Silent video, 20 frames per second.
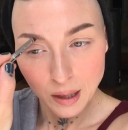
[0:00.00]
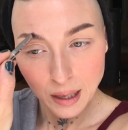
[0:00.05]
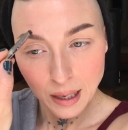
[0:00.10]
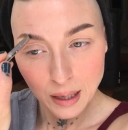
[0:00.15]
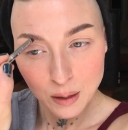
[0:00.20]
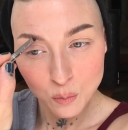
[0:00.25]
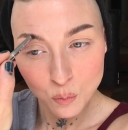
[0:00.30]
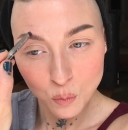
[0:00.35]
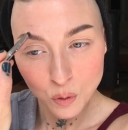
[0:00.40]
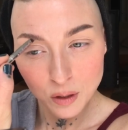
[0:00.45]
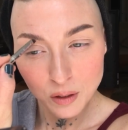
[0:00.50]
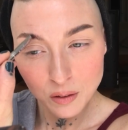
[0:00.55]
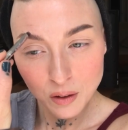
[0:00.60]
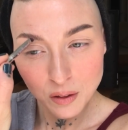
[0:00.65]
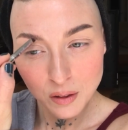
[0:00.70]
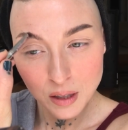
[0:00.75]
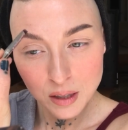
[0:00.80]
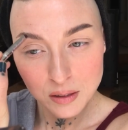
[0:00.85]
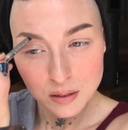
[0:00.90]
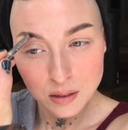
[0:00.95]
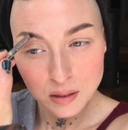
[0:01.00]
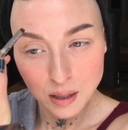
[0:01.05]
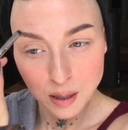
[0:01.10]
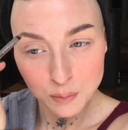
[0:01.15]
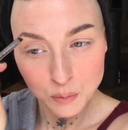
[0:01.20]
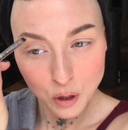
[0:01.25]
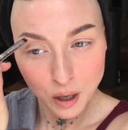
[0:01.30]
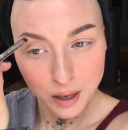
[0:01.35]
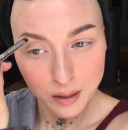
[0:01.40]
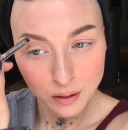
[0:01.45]
And one of the things that I'm
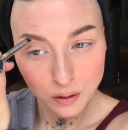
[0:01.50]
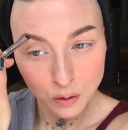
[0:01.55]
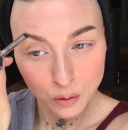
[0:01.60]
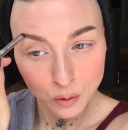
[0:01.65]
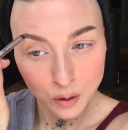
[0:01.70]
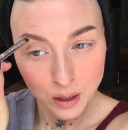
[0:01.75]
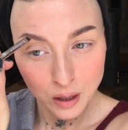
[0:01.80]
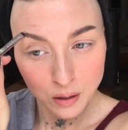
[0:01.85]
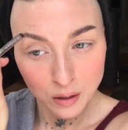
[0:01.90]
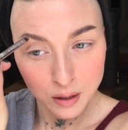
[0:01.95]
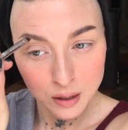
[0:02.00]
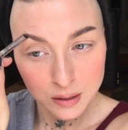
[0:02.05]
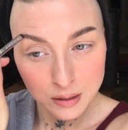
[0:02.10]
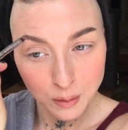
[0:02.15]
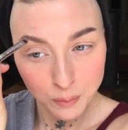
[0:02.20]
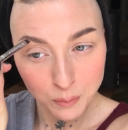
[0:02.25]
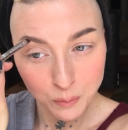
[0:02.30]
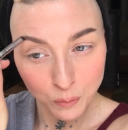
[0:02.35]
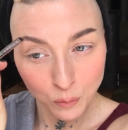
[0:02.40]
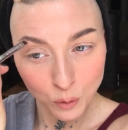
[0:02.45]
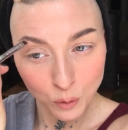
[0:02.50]
trying to do here is I'm